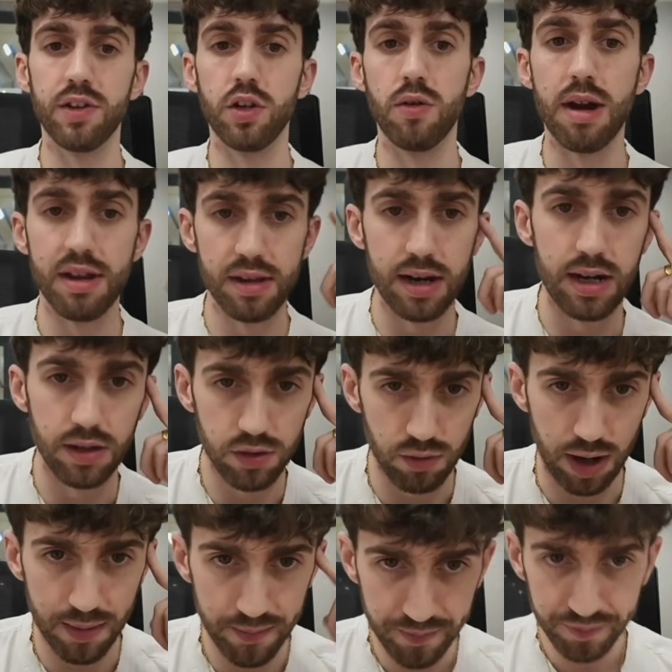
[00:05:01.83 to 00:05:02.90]
have to do anything else,
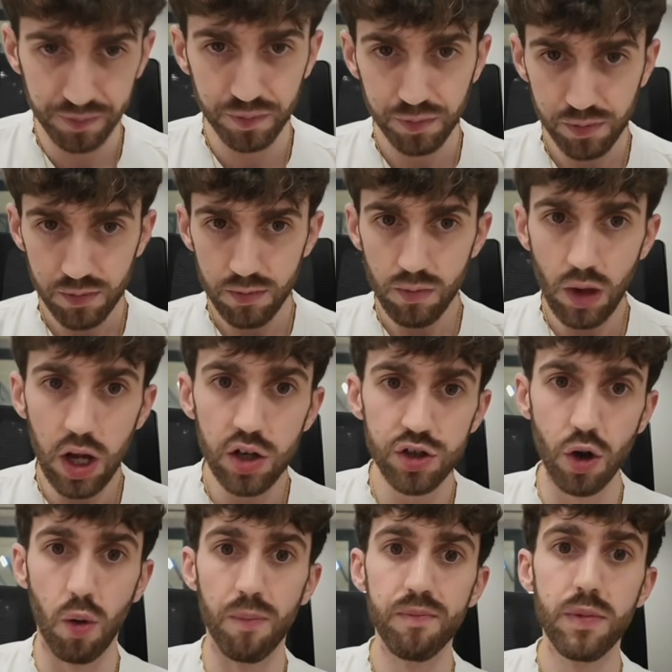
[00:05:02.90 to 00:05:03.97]
right?
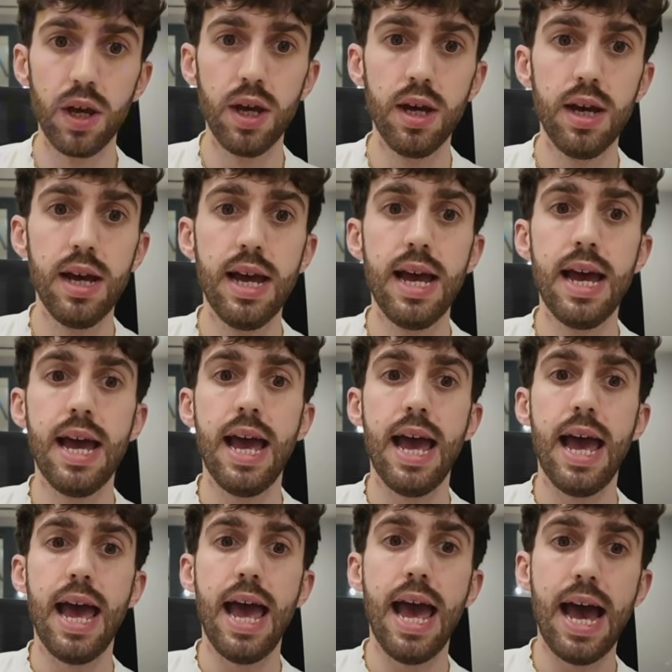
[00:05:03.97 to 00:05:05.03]
So
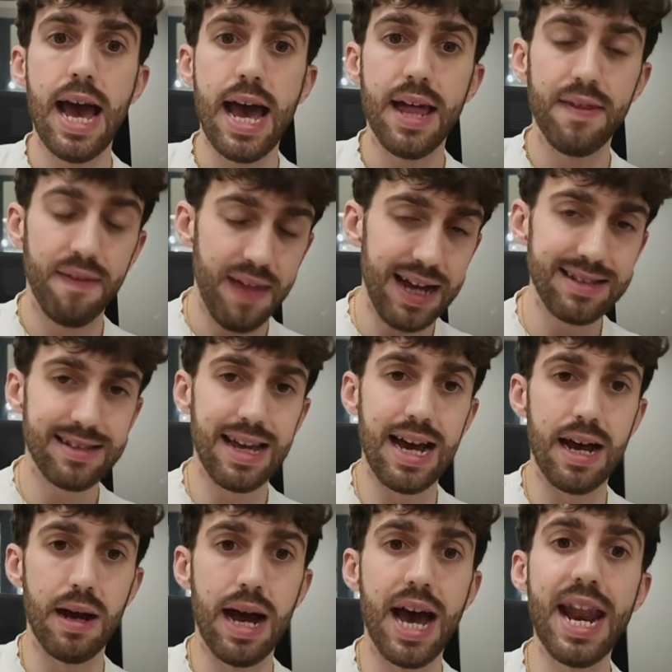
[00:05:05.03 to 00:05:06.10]
that's
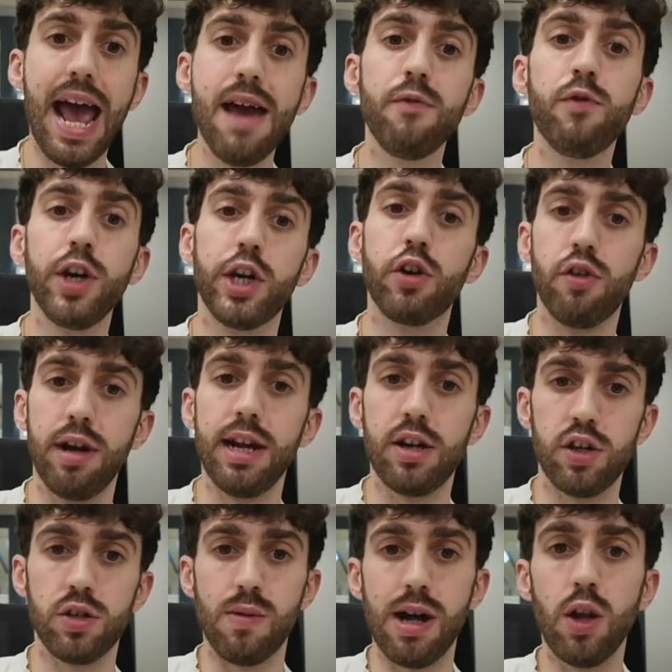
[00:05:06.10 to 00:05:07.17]
that. And every
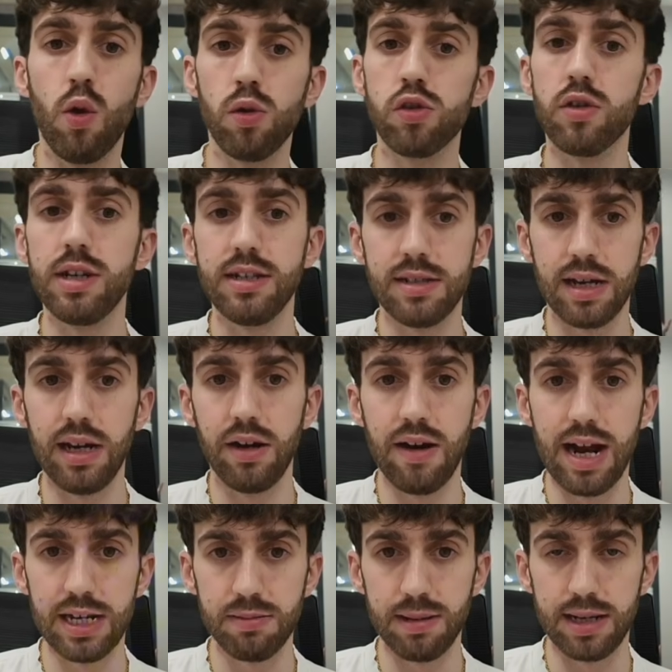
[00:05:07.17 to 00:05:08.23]
creator as well also needs
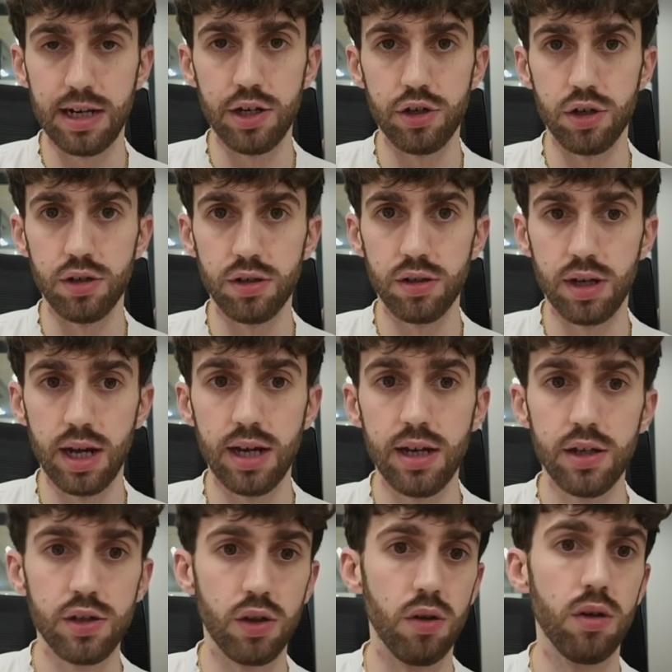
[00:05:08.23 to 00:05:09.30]
clear expectations,
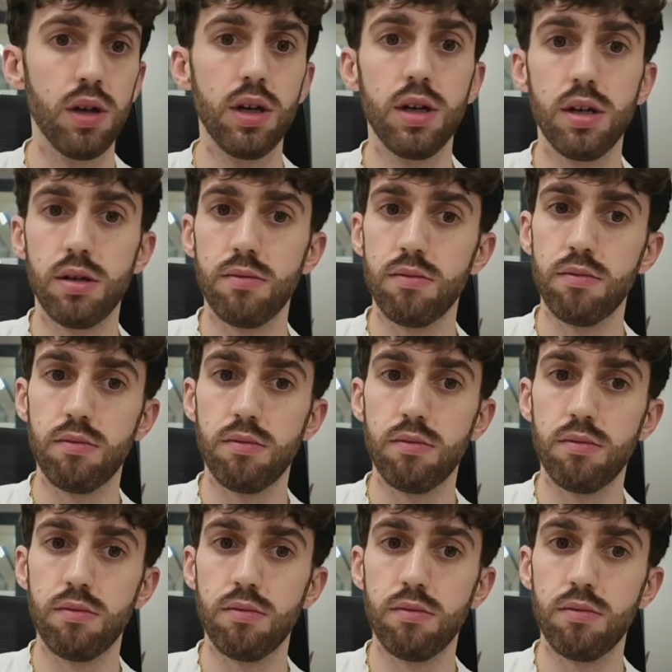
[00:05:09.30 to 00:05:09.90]
okay? So